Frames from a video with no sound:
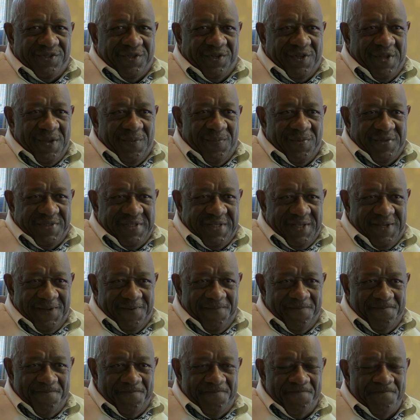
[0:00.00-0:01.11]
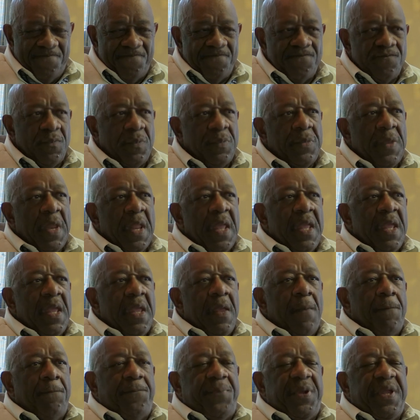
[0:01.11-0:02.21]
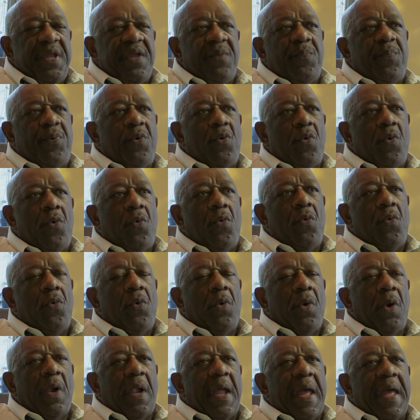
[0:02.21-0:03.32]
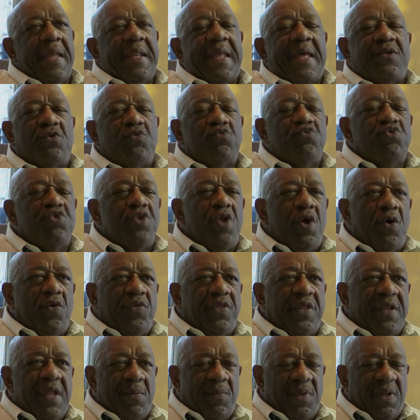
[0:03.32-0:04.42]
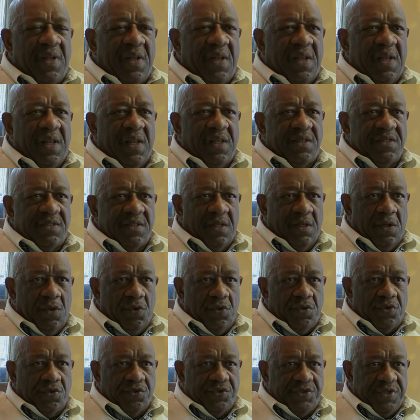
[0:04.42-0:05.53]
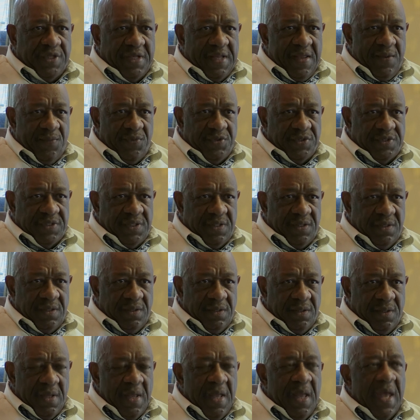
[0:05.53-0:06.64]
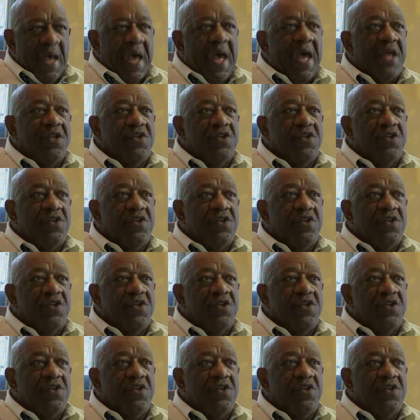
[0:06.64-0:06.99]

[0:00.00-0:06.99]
celebrity. People, and I don't know that I'm a local celebrity. I